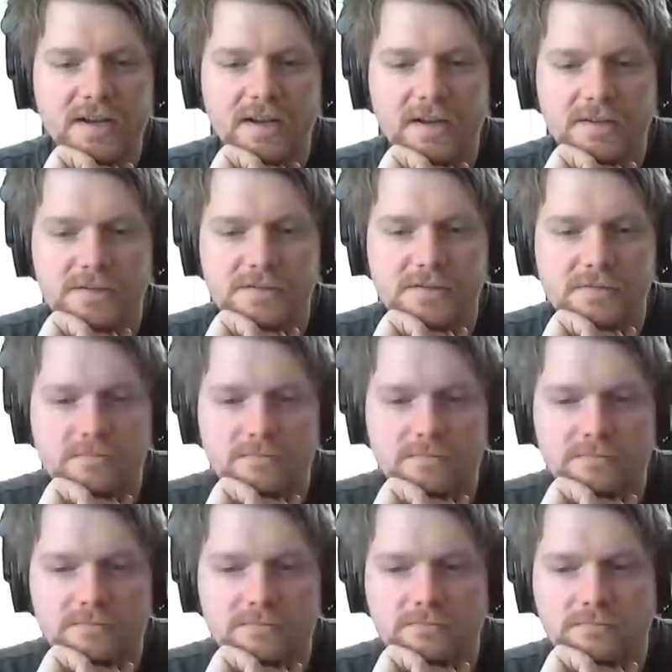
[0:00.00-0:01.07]
say, that as,
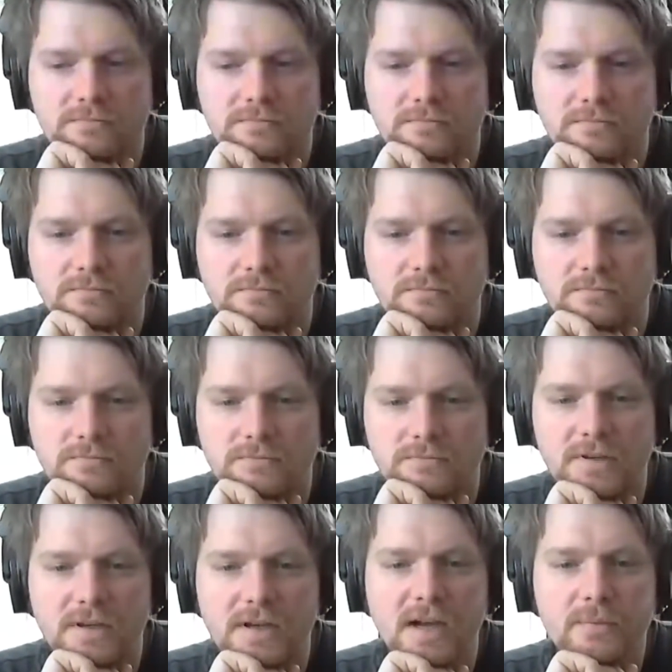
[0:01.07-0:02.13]
published it.
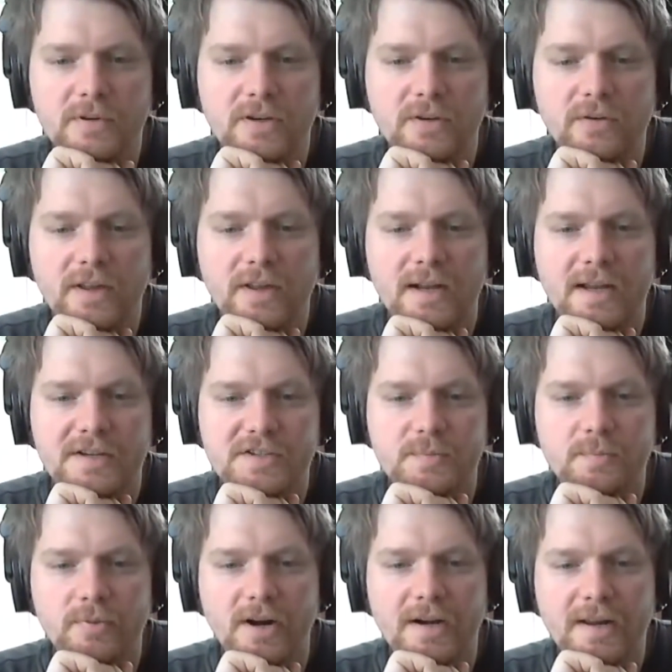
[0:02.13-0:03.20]
I would call that like
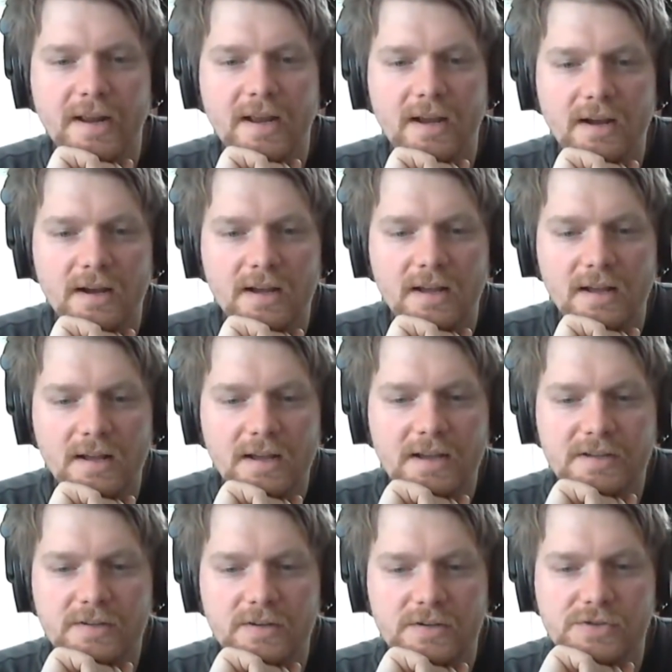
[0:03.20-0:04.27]
spreading
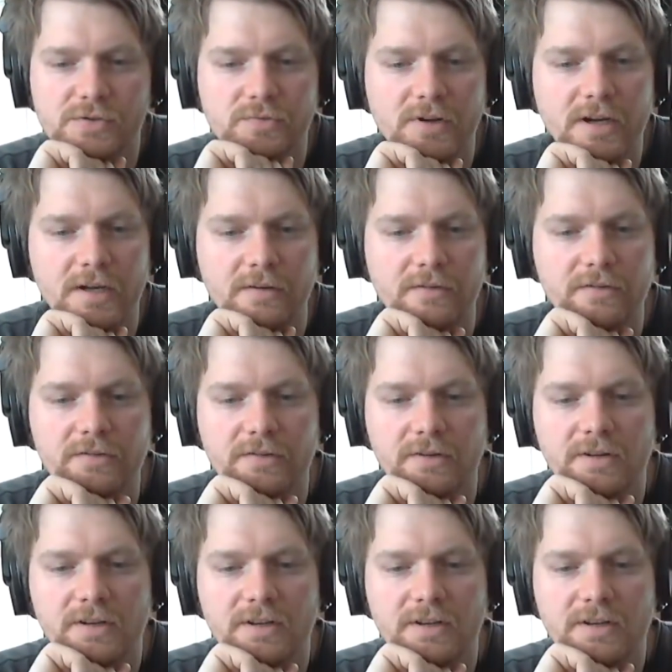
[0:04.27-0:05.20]
a dox around.